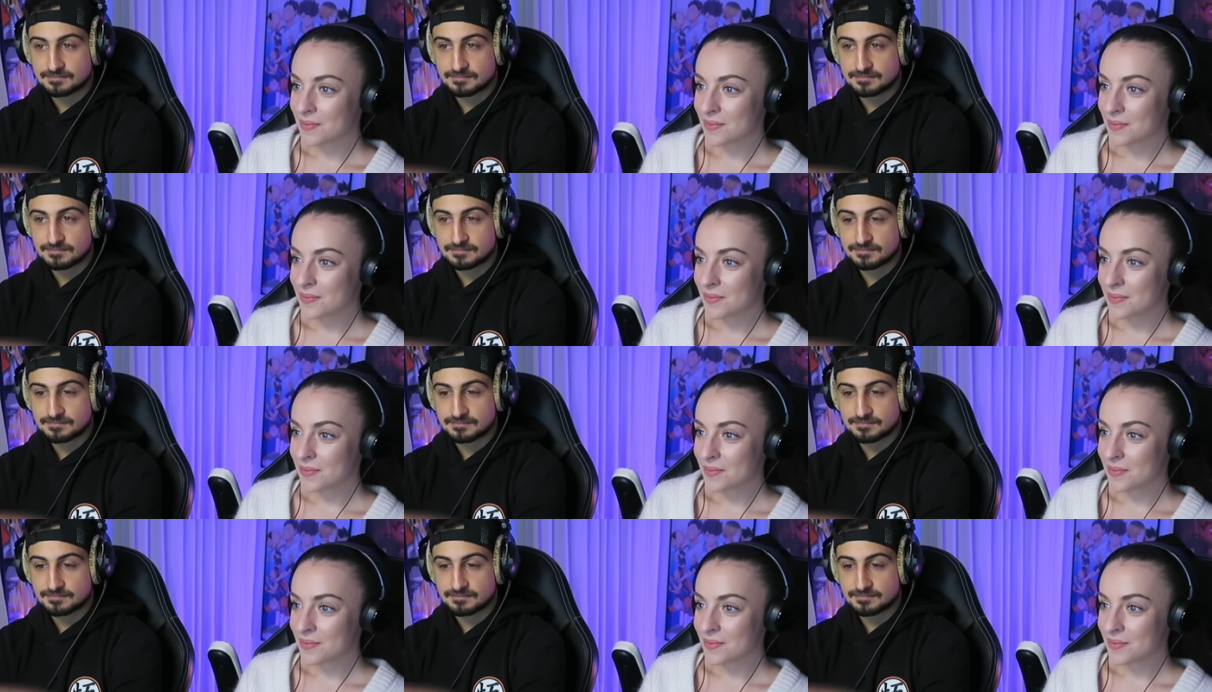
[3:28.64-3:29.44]

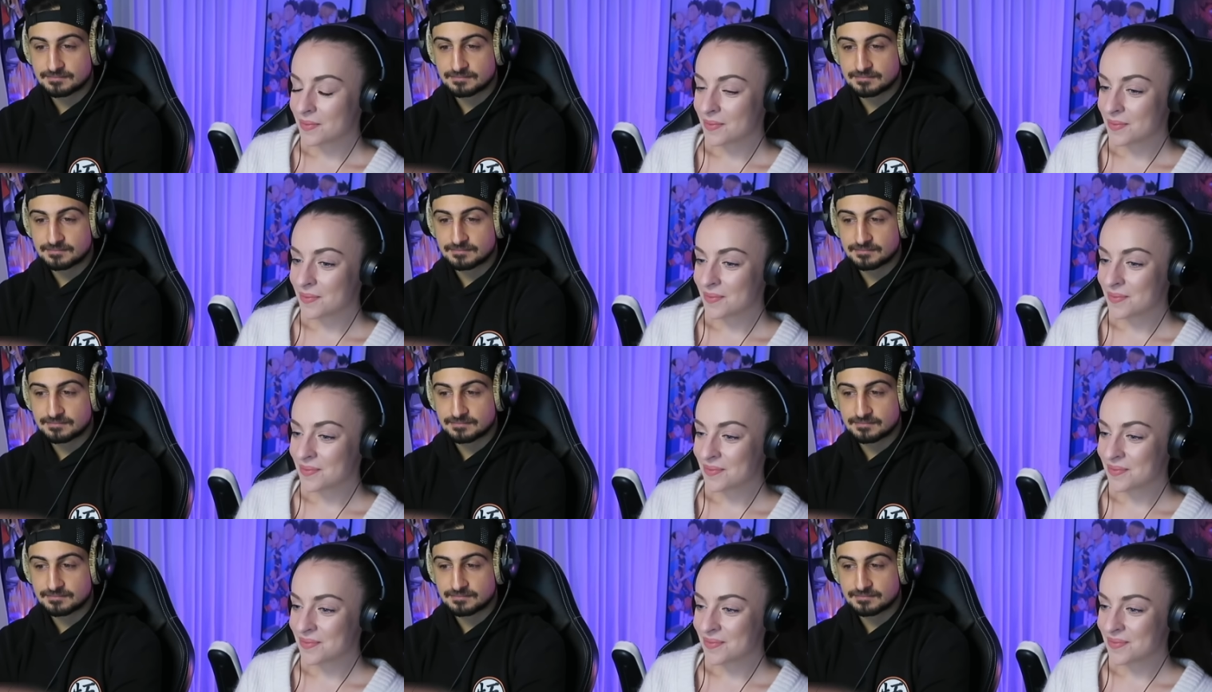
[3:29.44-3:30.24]

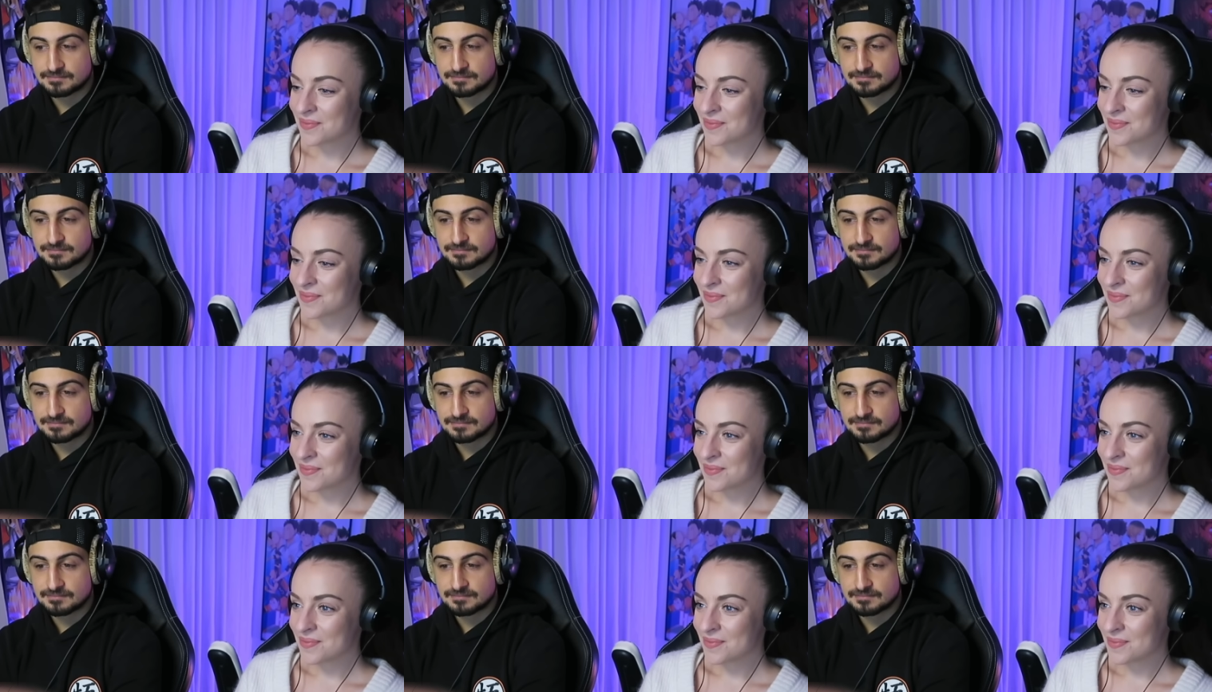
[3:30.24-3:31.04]

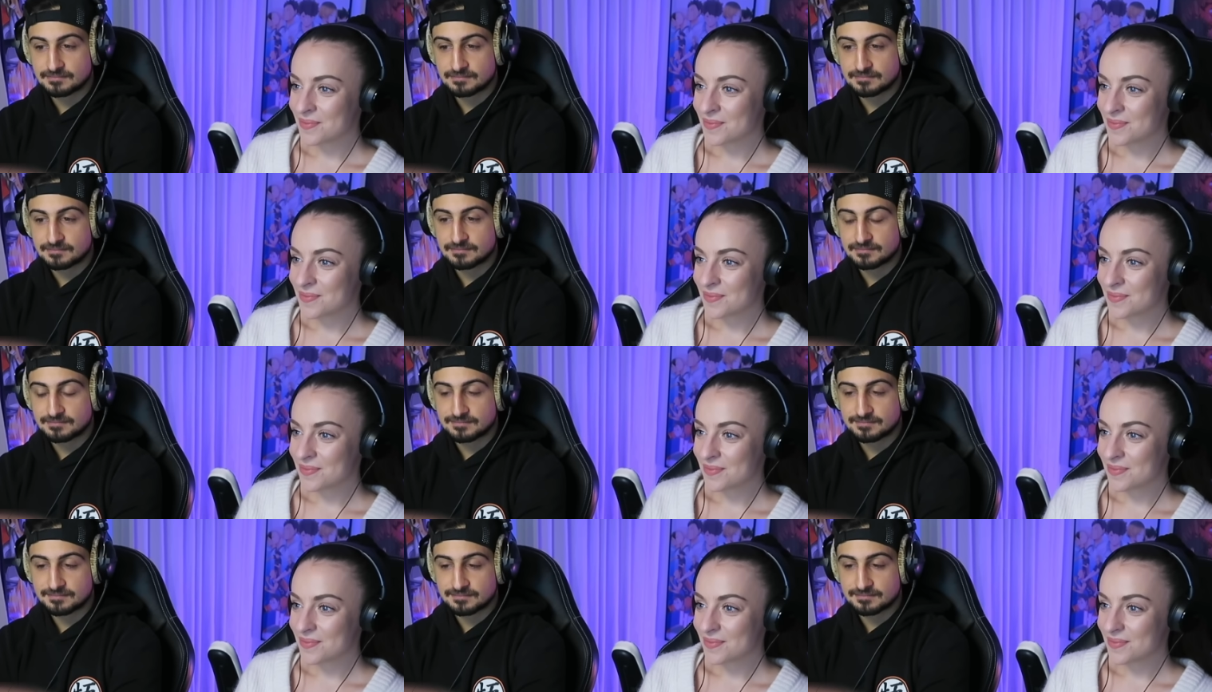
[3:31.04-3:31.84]

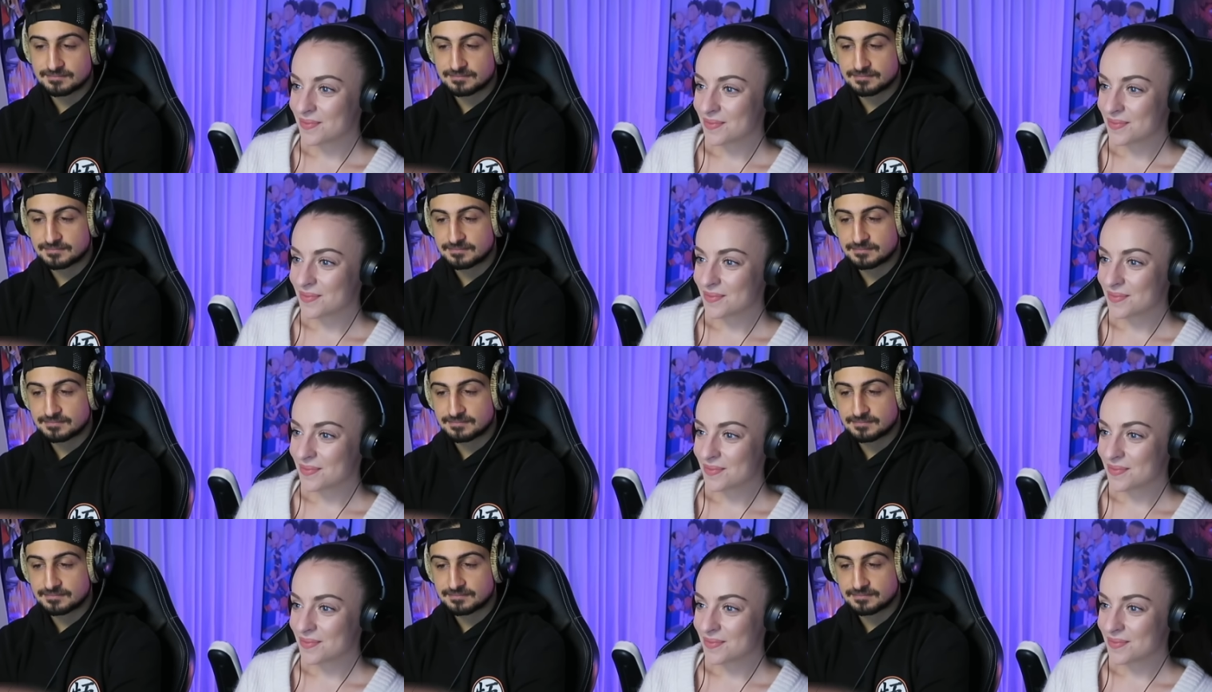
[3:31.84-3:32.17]
Nobody speaks.